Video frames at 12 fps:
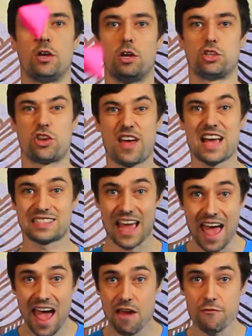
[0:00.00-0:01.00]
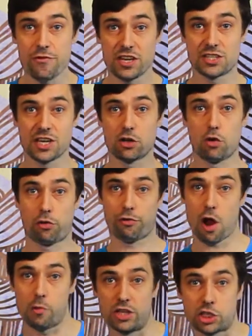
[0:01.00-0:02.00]
So that's every single
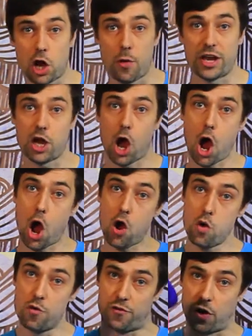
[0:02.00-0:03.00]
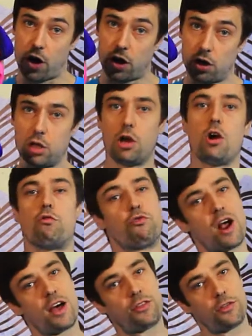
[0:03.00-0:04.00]
throw is going over
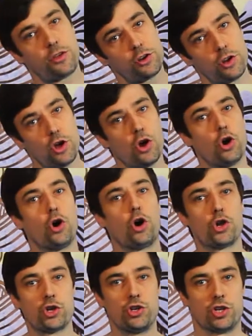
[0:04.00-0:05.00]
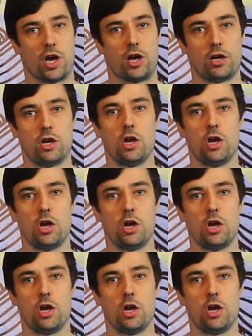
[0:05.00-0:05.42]
rather than under.